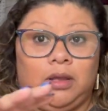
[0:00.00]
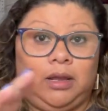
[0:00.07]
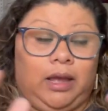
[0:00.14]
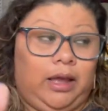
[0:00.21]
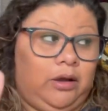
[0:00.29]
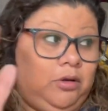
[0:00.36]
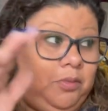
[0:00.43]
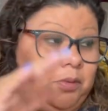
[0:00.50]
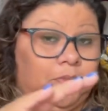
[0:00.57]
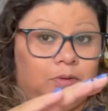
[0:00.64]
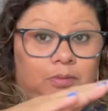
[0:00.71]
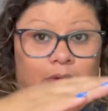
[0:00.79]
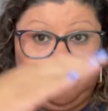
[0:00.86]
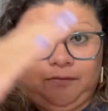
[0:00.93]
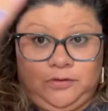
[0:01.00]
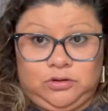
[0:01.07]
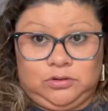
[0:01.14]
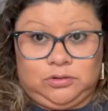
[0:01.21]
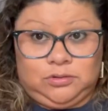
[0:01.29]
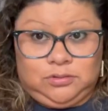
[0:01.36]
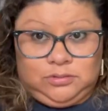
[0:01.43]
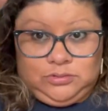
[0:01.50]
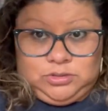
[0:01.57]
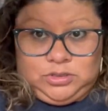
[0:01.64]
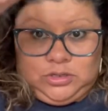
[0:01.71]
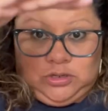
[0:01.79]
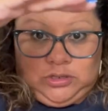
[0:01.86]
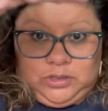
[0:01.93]
I will be pulling my phone,
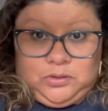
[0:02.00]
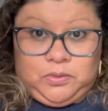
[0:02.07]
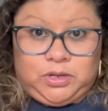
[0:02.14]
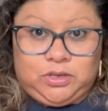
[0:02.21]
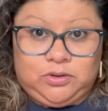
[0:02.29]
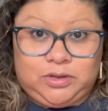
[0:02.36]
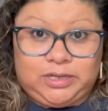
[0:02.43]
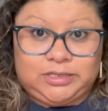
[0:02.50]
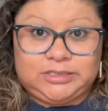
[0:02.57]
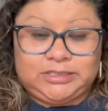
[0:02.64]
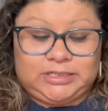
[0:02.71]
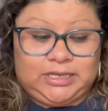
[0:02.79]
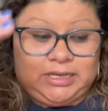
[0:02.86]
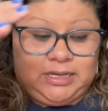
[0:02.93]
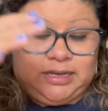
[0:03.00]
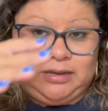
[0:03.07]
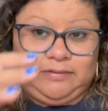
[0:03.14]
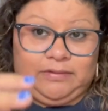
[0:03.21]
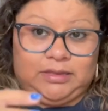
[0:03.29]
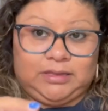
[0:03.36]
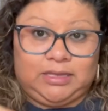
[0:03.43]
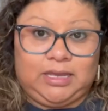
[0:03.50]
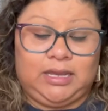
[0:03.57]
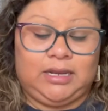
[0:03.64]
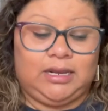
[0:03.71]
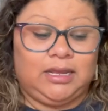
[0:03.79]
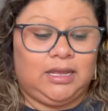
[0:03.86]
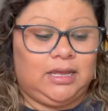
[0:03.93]
you know, the way you can see it,
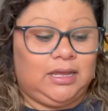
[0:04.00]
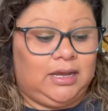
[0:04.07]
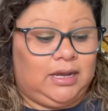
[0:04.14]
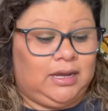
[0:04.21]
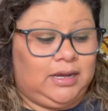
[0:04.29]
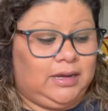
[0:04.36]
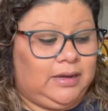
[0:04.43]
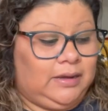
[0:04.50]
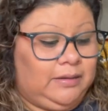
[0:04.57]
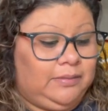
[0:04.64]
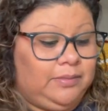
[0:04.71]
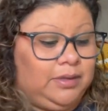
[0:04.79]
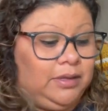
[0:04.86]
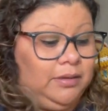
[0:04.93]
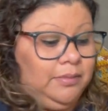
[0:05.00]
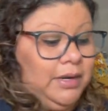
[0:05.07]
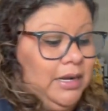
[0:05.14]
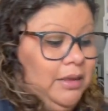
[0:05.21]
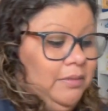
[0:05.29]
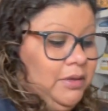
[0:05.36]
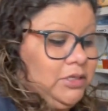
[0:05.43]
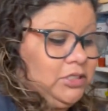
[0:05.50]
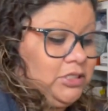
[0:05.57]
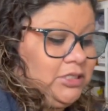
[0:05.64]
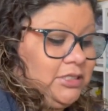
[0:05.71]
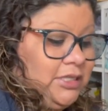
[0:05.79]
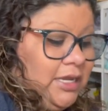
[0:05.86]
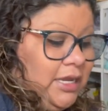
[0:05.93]
everything. But let me
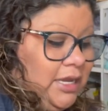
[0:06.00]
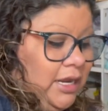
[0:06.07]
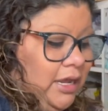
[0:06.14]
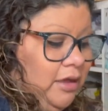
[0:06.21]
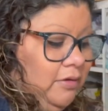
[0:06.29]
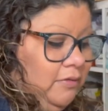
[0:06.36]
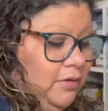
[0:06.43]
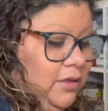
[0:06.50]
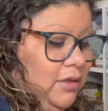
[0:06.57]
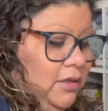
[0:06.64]
just take it out.